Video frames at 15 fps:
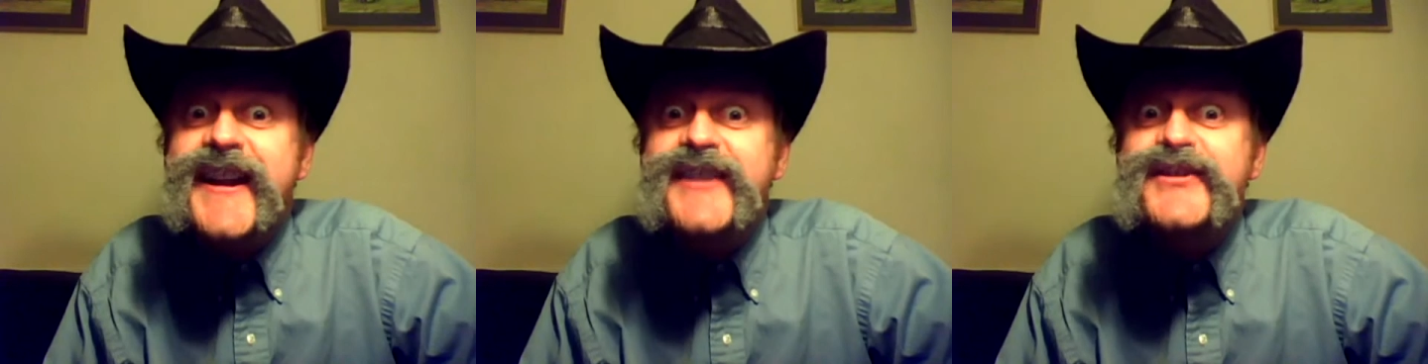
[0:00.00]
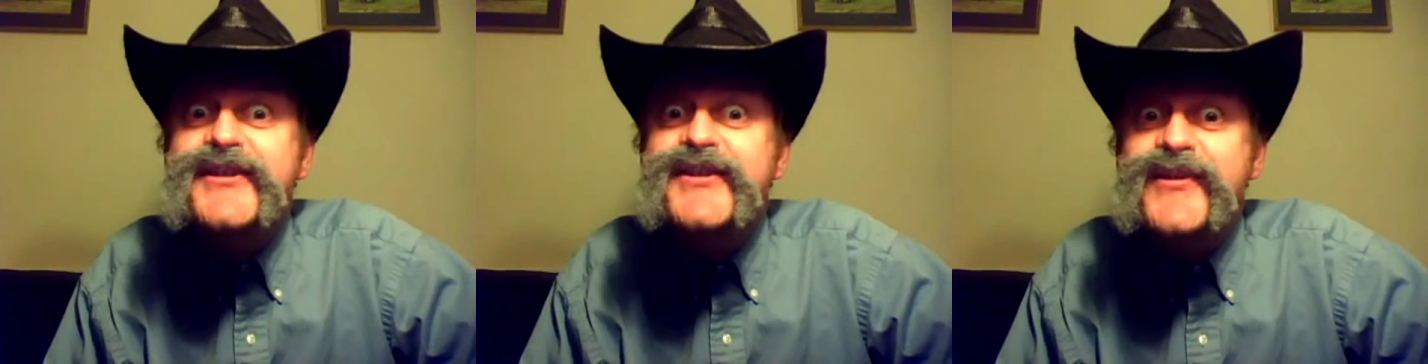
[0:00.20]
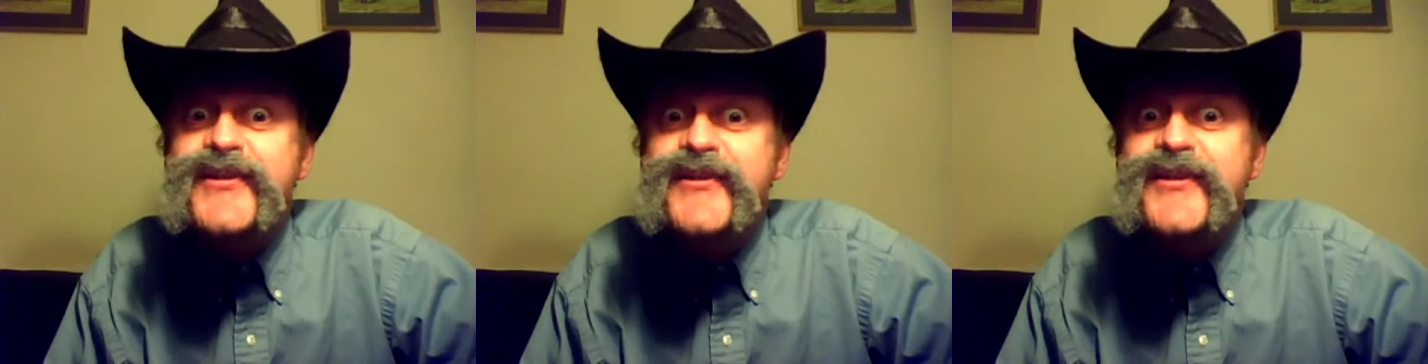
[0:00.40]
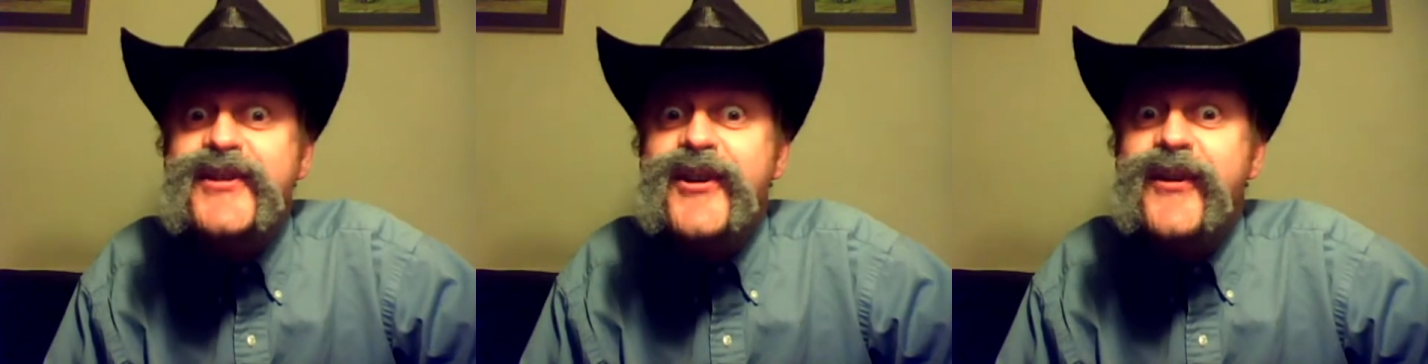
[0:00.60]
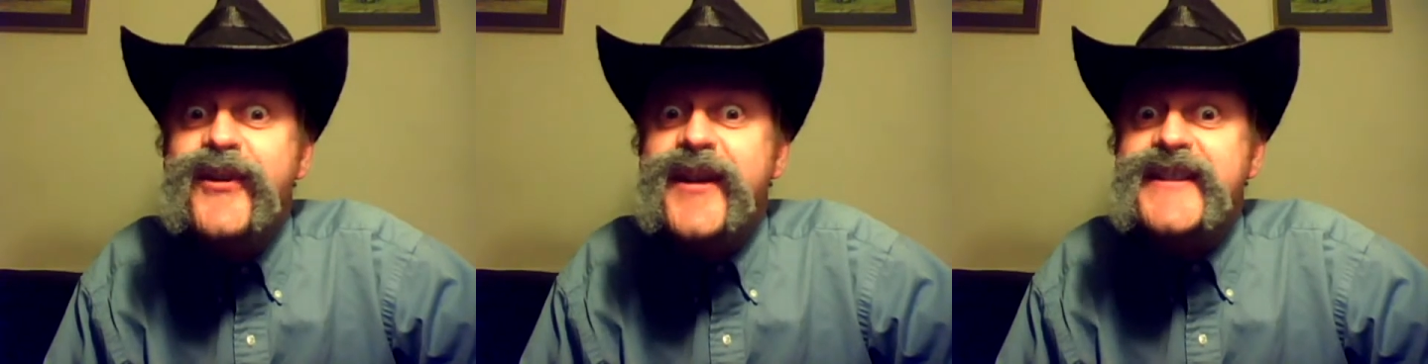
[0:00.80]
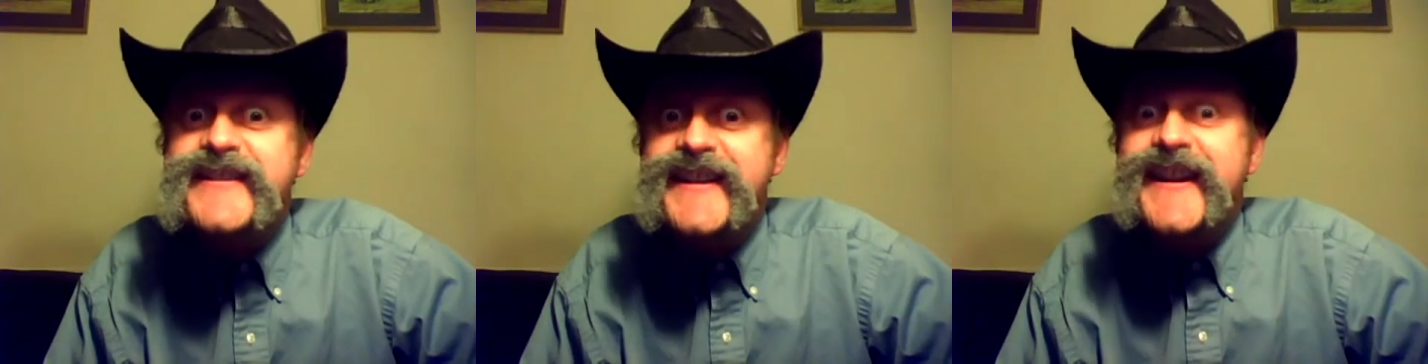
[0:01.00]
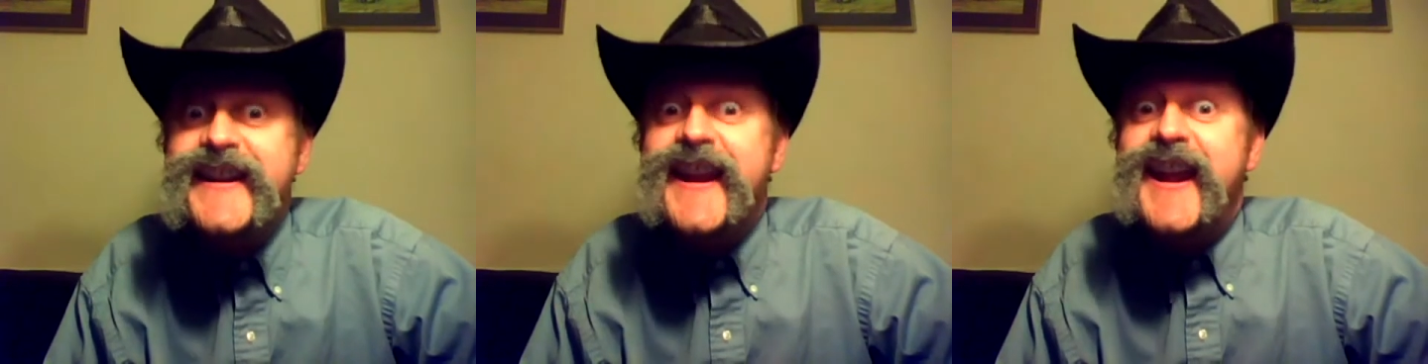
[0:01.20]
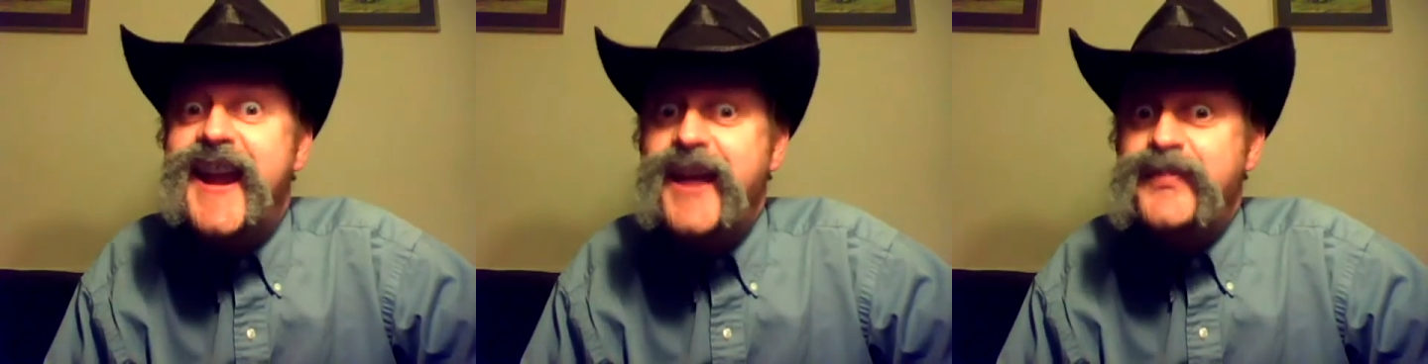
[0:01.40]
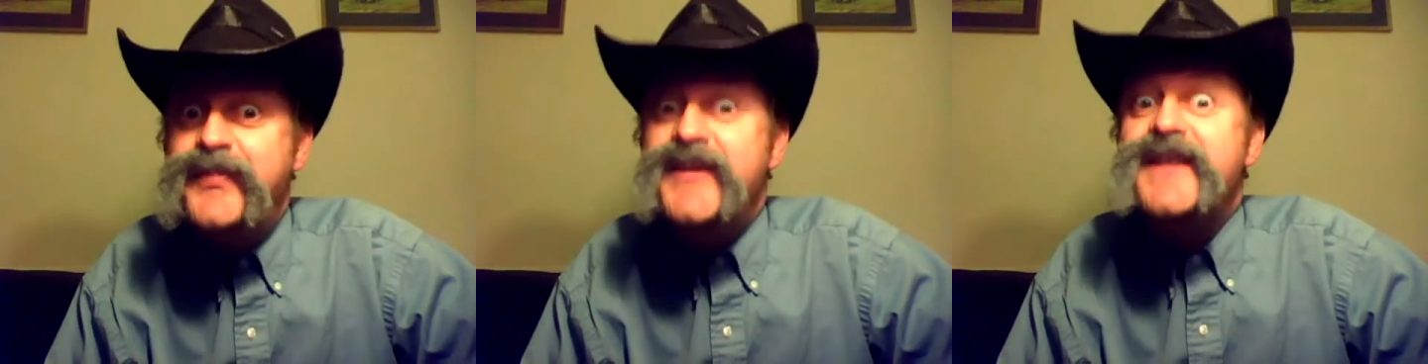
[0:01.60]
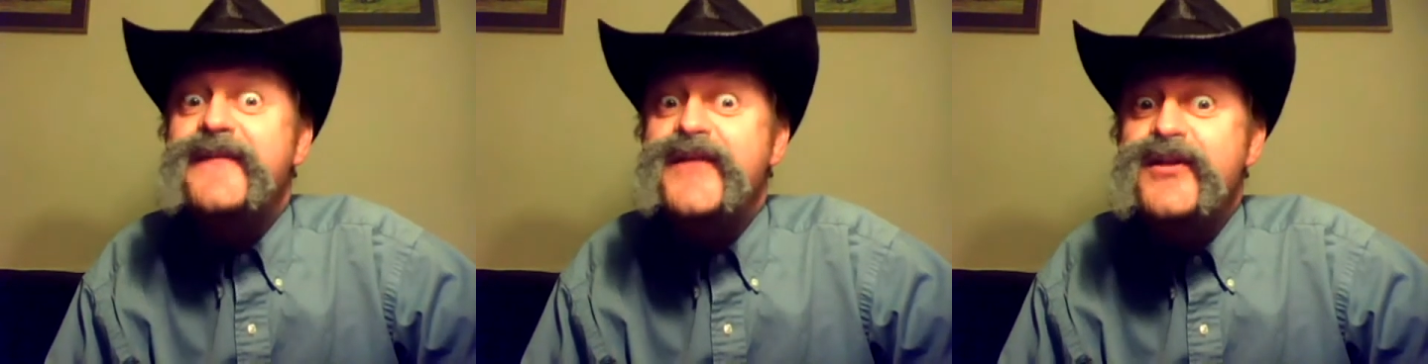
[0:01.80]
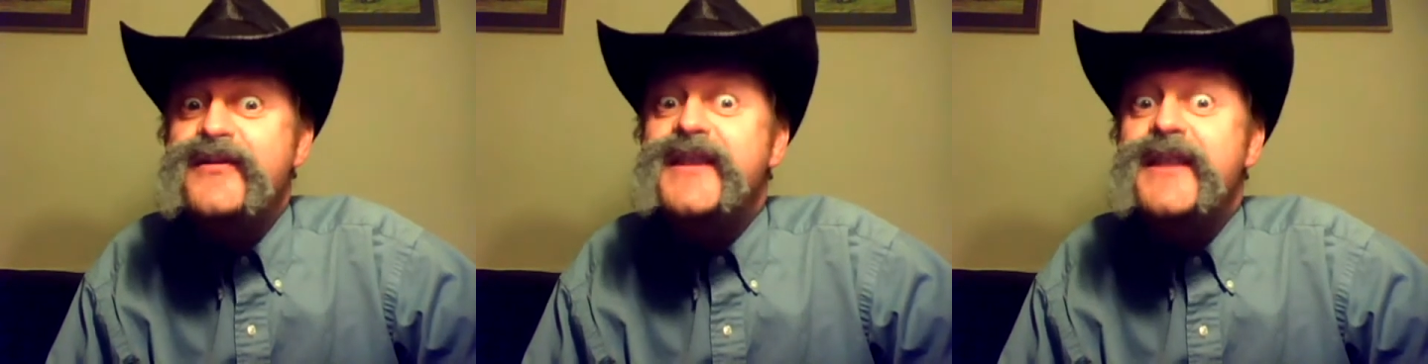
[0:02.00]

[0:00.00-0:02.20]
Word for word: and you know what's going to happen if you